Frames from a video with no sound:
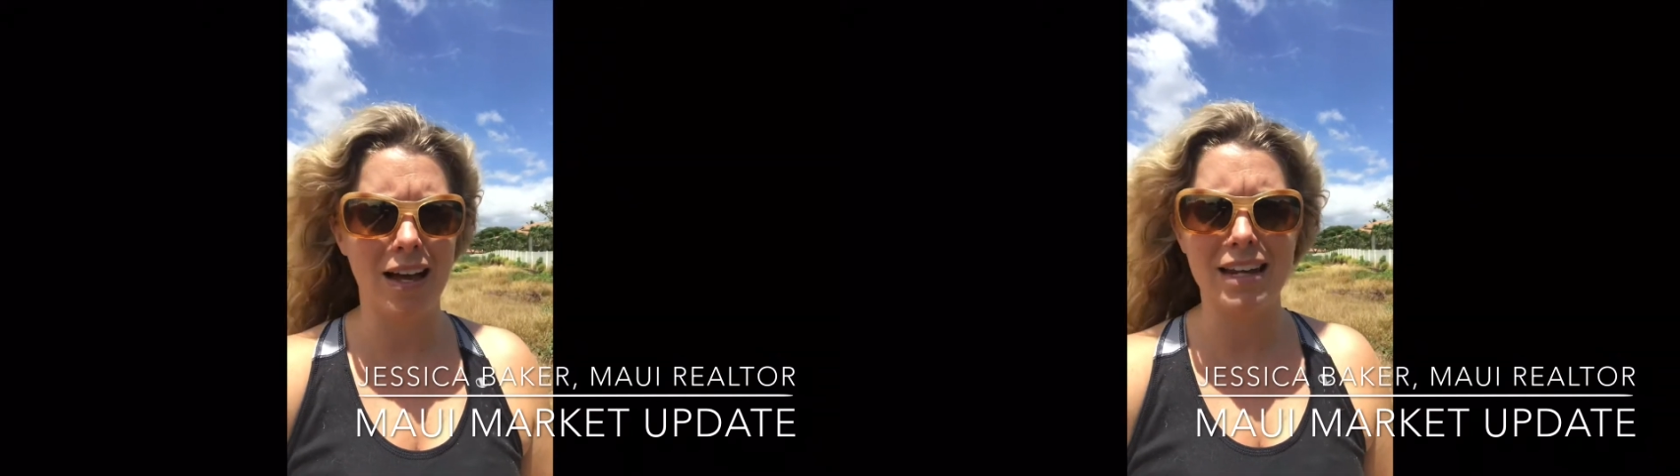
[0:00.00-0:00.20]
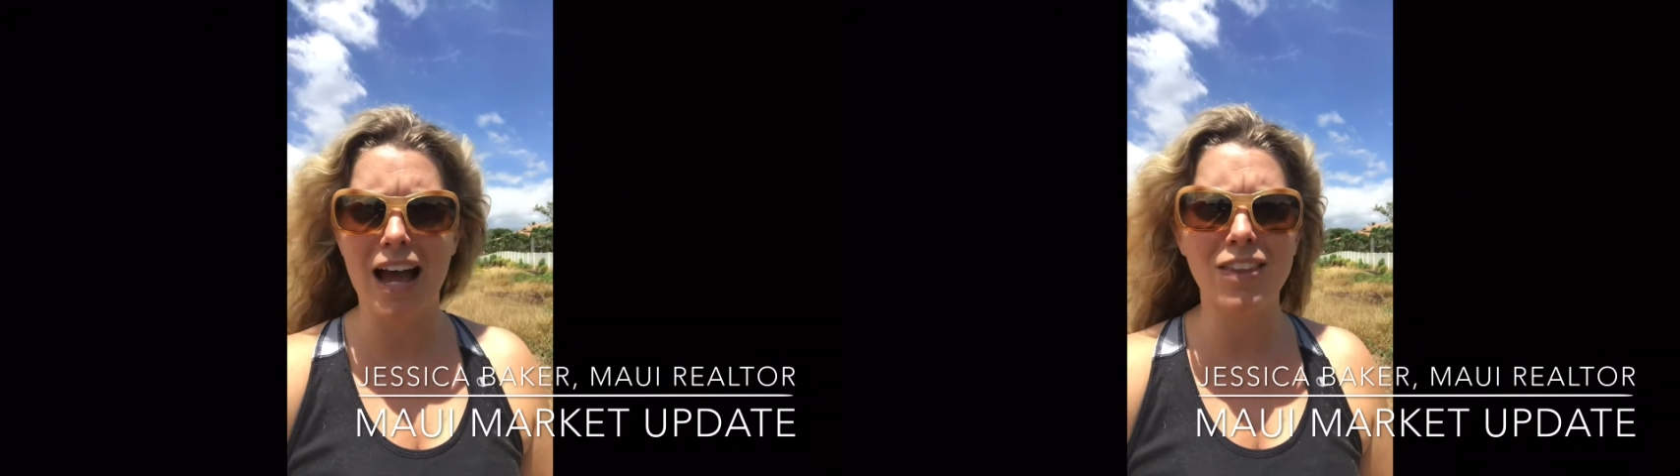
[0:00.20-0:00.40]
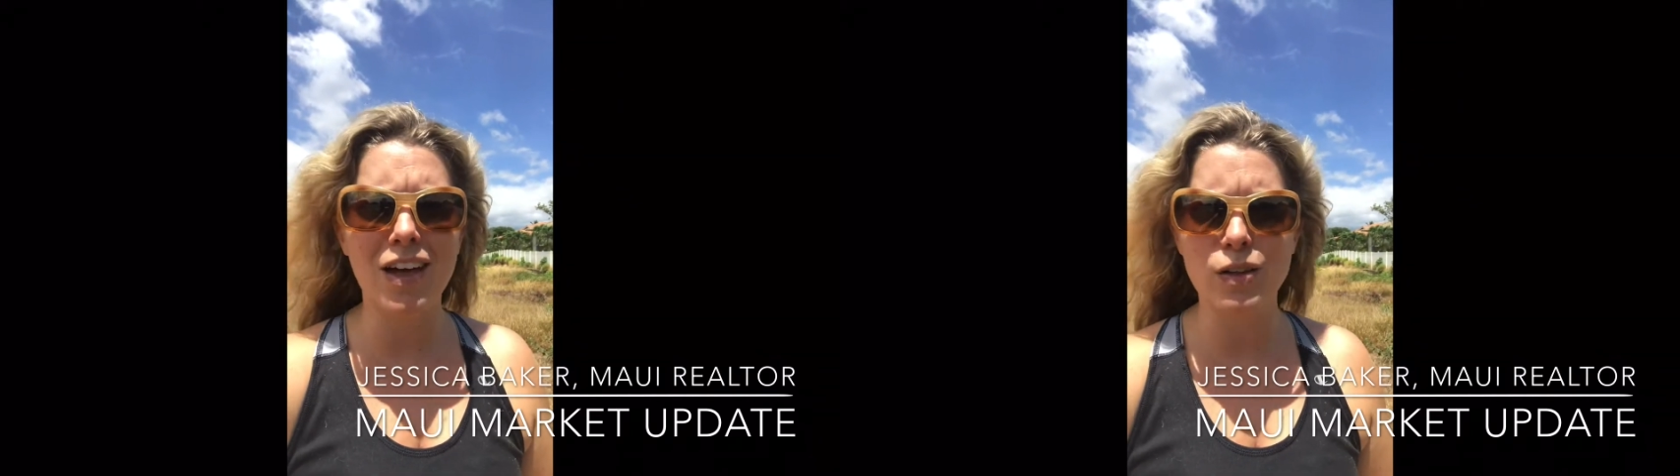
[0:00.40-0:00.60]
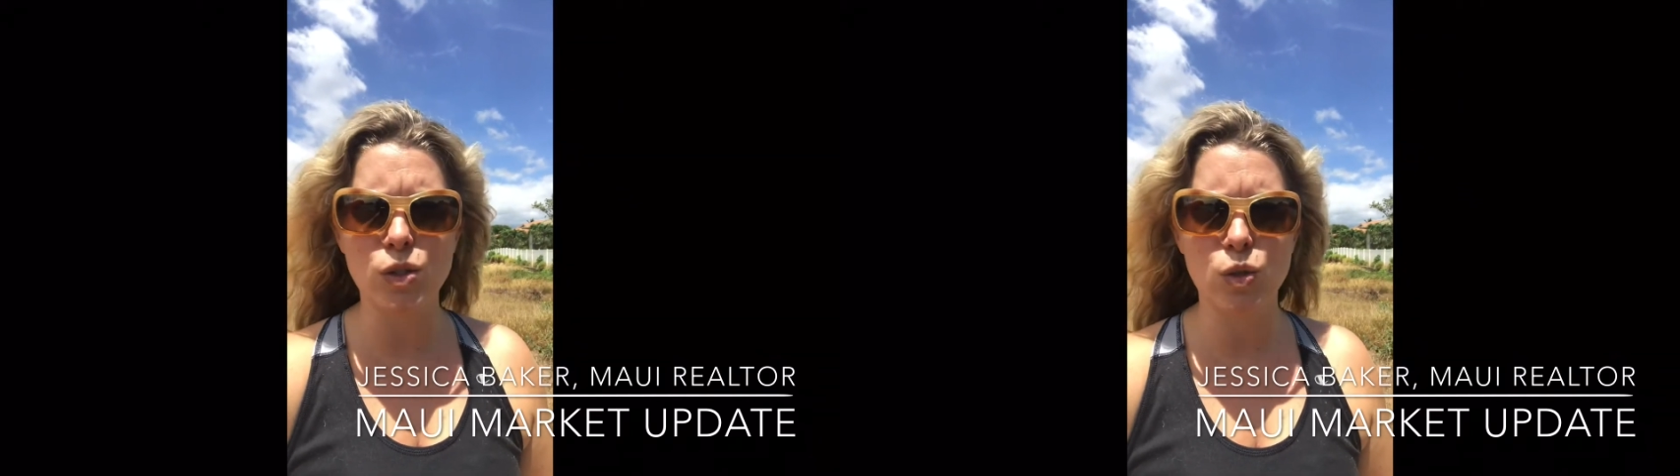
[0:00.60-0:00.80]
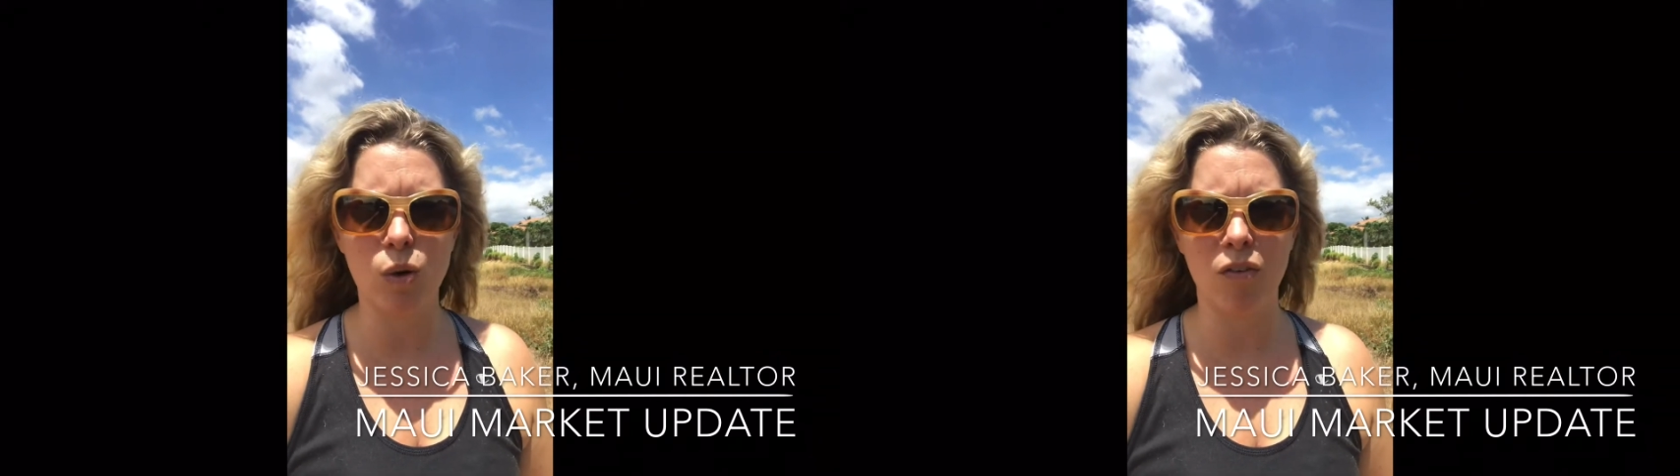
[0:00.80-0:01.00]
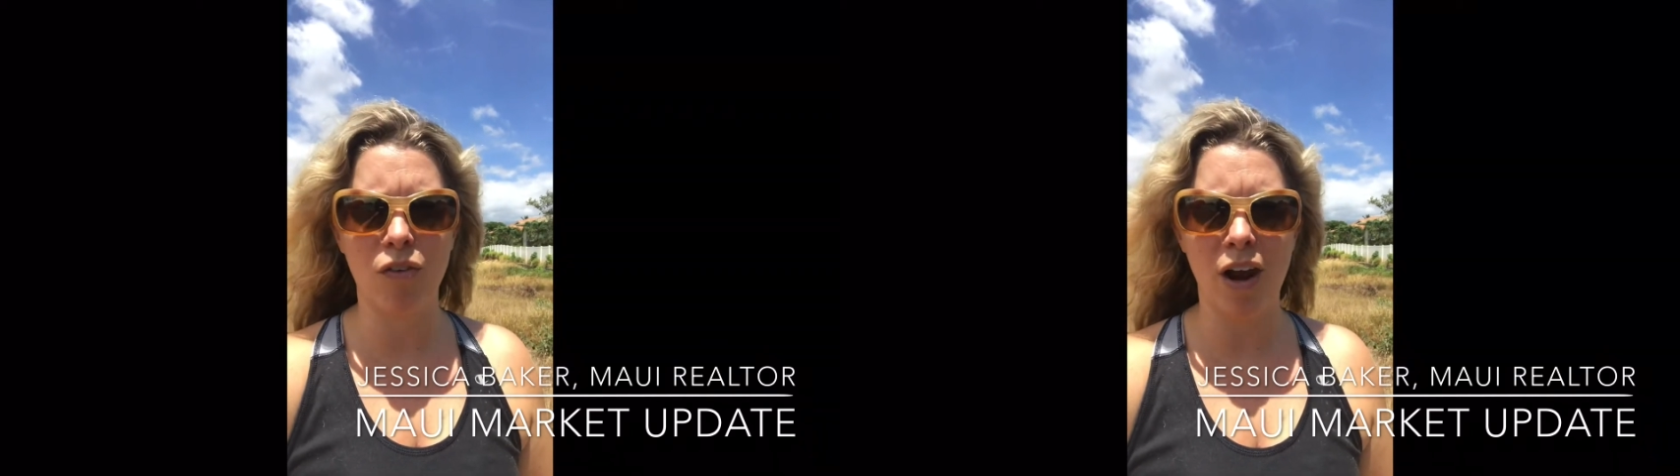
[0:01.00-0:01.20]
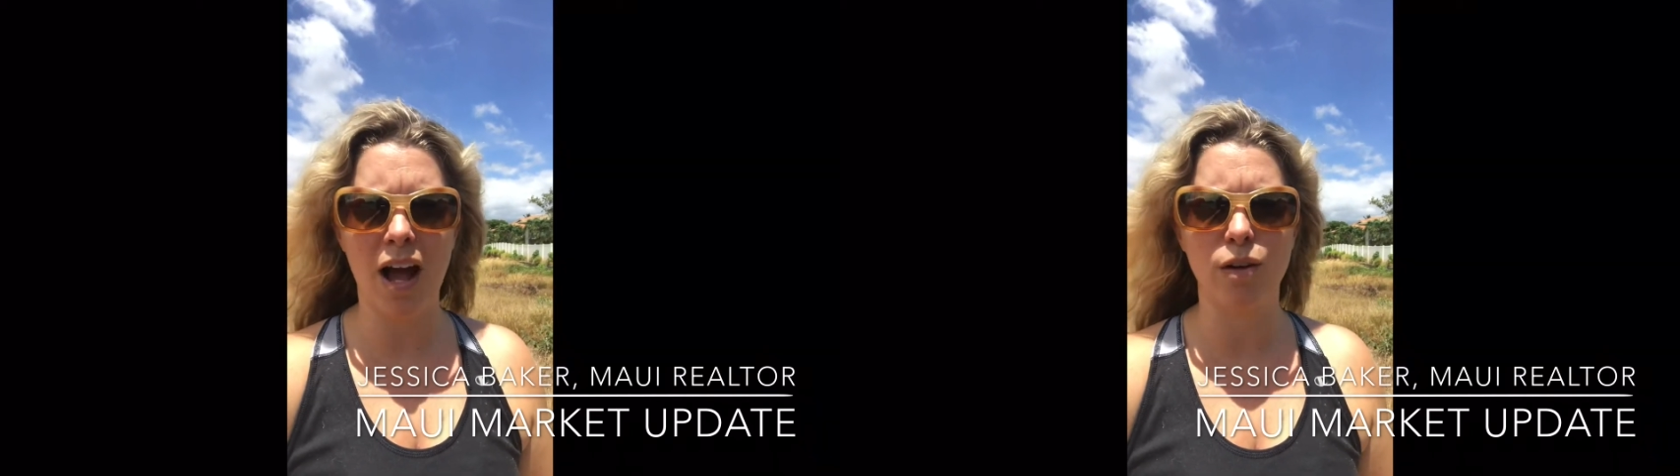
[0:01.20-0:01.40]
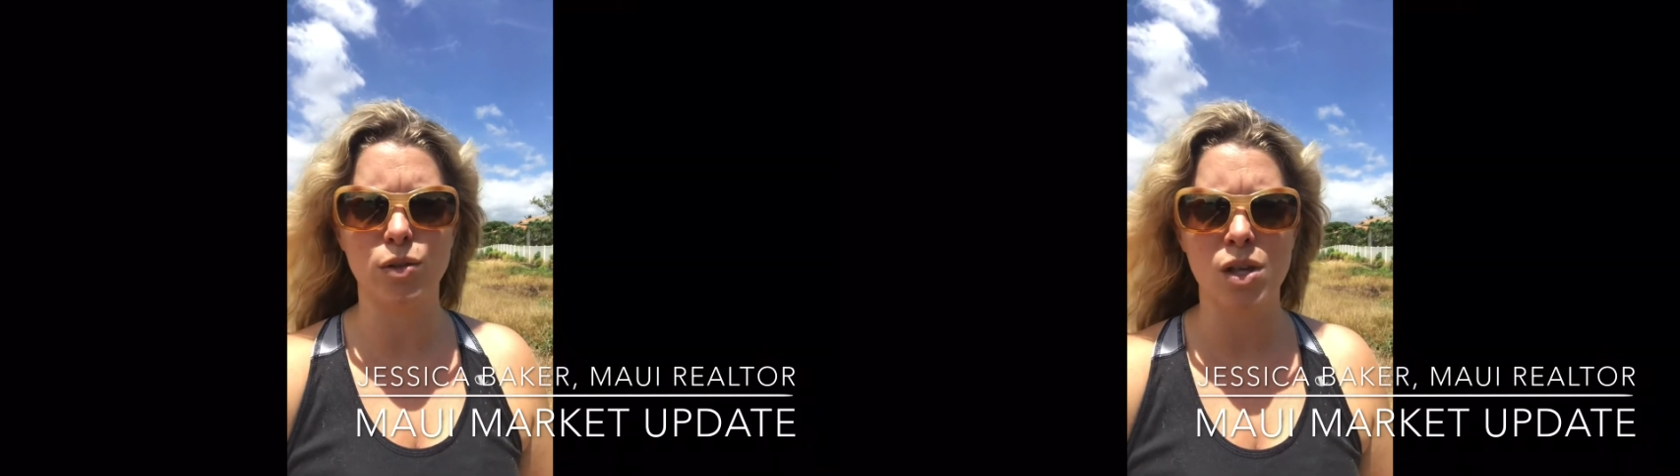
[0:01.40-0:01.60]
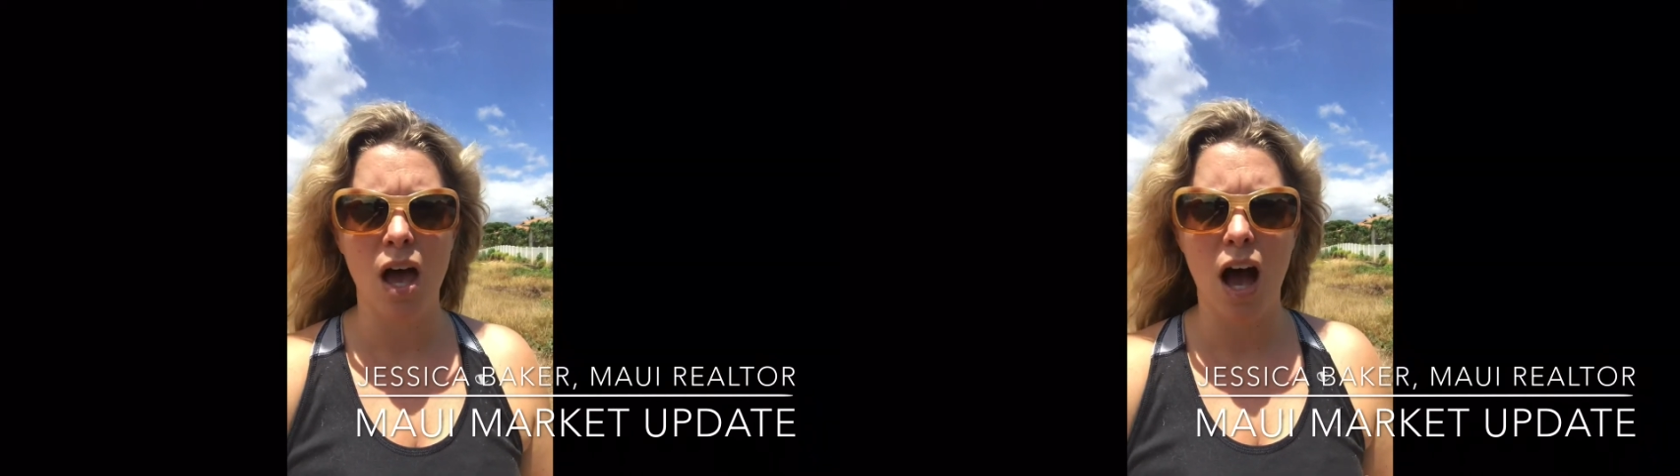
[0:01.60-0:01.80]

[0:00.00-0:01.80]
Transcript: 9,000 square foot house